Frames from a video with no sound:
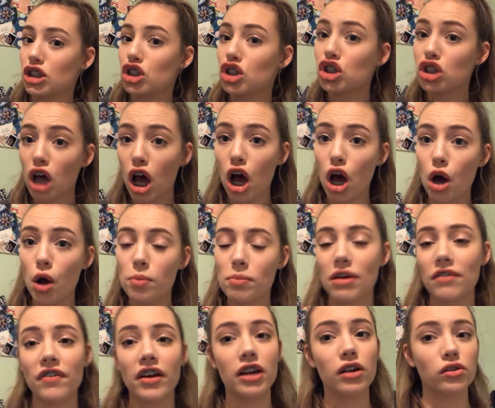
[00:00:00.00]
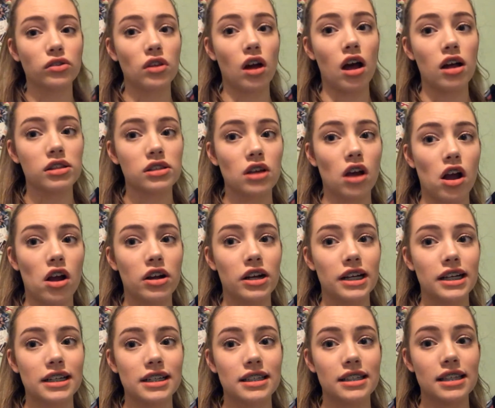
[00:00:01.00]
So my final thoughts
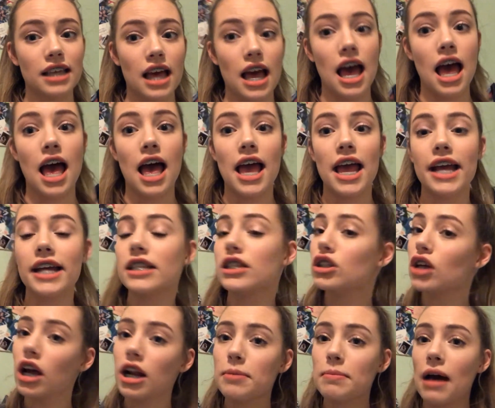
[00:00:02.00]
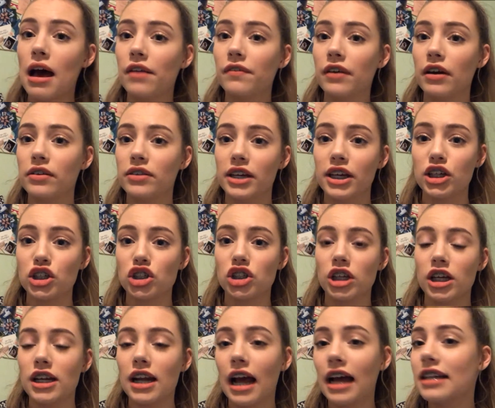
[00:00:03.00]
is it's not a bad
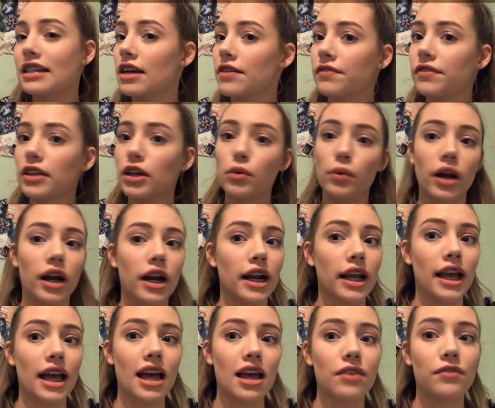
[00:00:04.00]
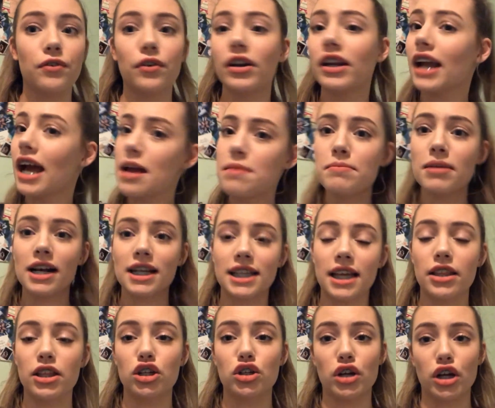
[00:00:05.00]
foundation. I definitely wear it again for $9
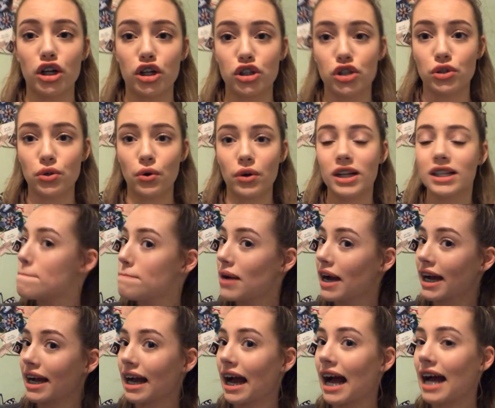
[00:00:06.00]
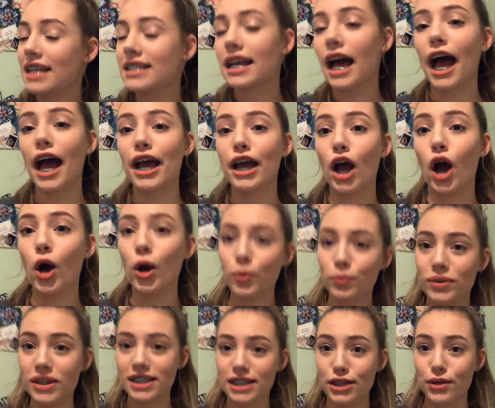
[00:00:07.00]
at the drugstore. But guys, I
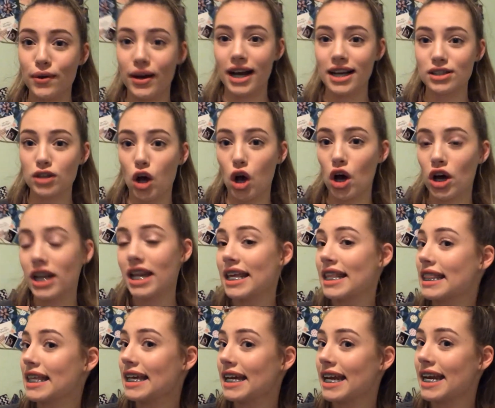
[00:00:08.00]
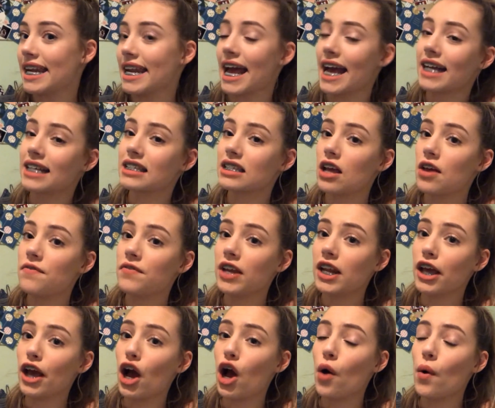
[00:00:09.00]
hope to see you guys on the next
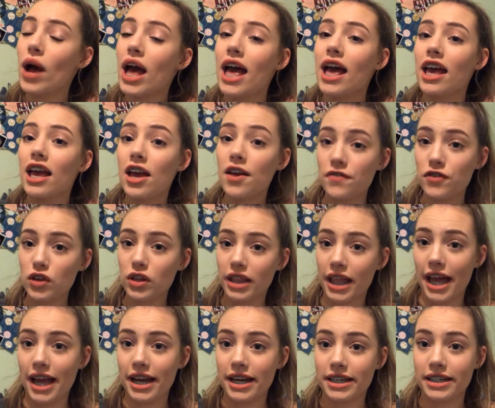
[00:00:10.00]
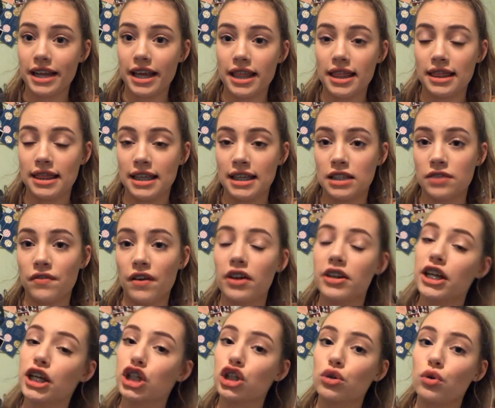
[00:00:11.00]
video. If you liked this
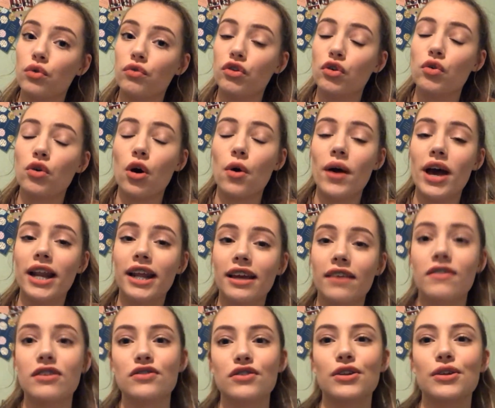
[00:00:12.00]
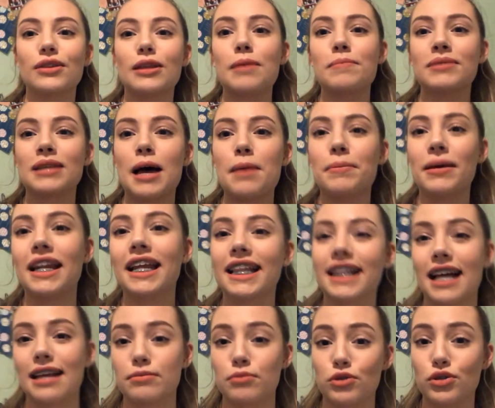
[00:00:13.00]
foundation review, go ahead and give this video a thumbs up and
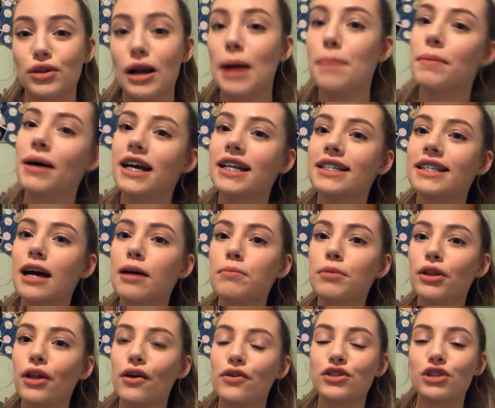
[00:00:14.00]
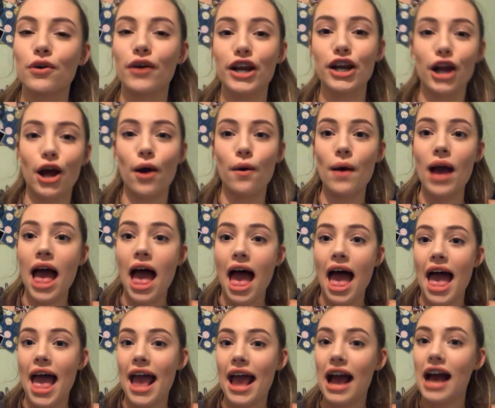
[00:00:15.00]
hit that subscribe button down below so I know.
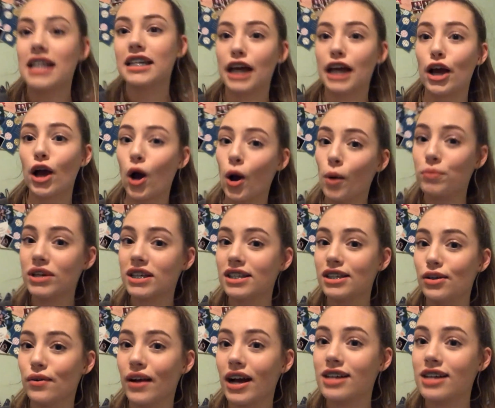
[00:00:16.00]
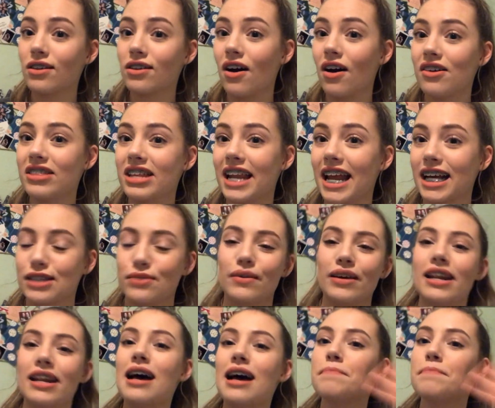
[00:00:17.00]
And I hope to see you guys on the next
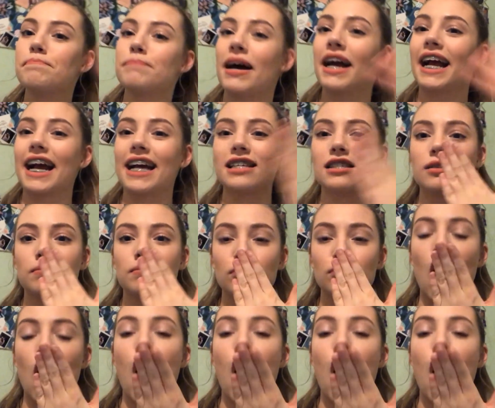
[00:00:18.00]
one. Bye guys.